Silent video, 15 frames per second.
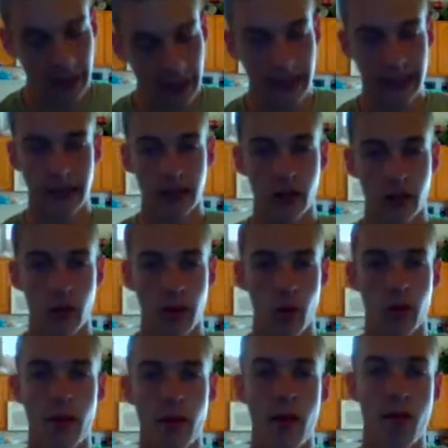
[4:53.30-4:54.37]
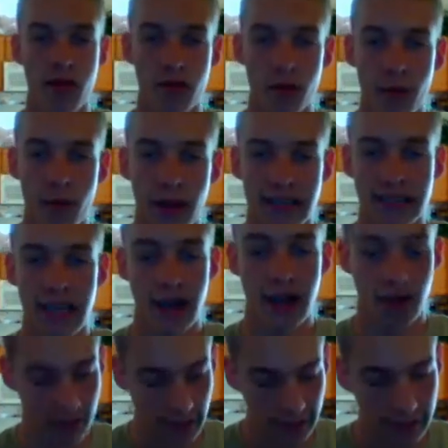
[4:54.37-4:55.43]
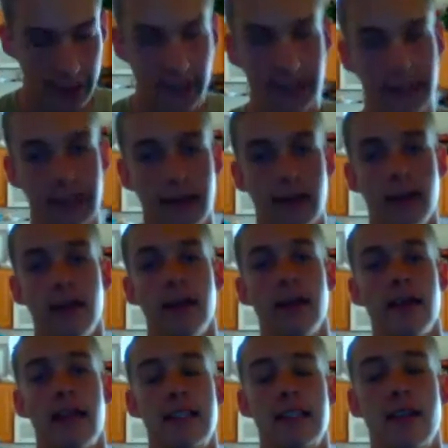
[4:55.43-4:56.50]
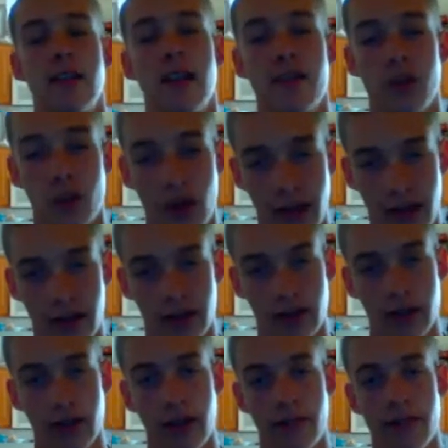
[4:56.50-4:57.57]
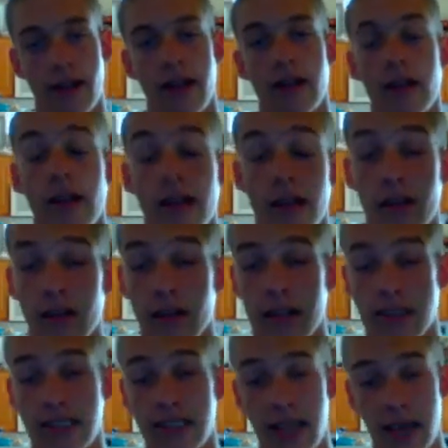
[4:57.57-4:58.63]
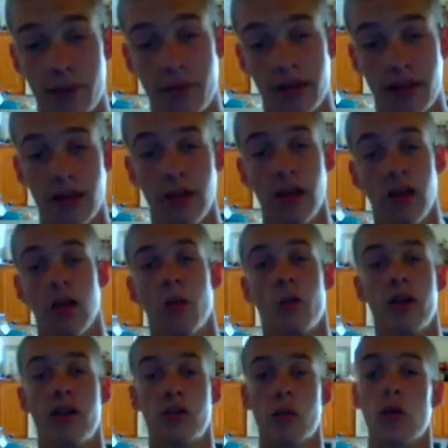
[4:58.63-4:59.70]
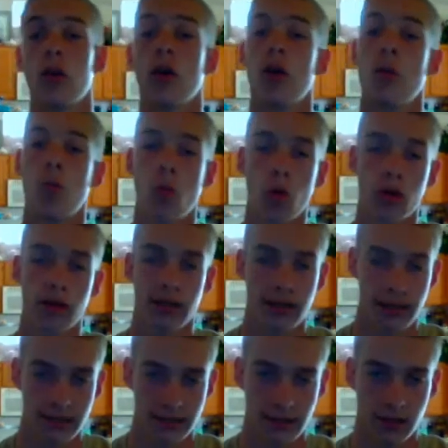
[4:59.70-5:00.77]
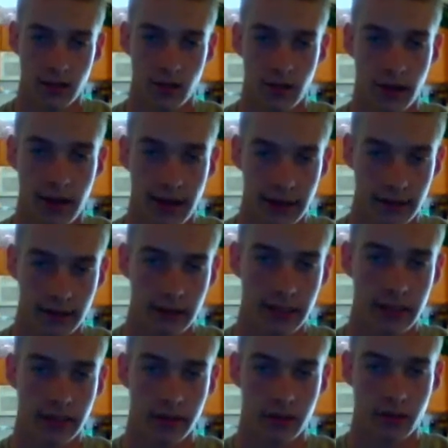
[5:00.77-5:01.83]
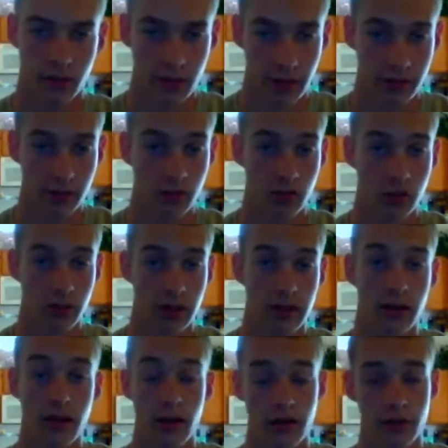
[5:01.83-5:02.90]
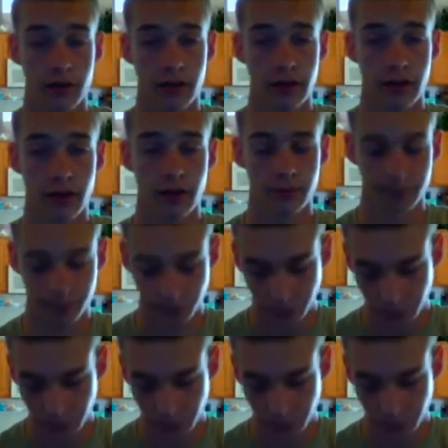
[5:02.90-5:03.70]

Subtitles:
I like when my rifle makes sound, I like it. That's how you have to handle it. You have to handle it like you're going to snap it, which we'll go more into detail about handling your rifle in another video.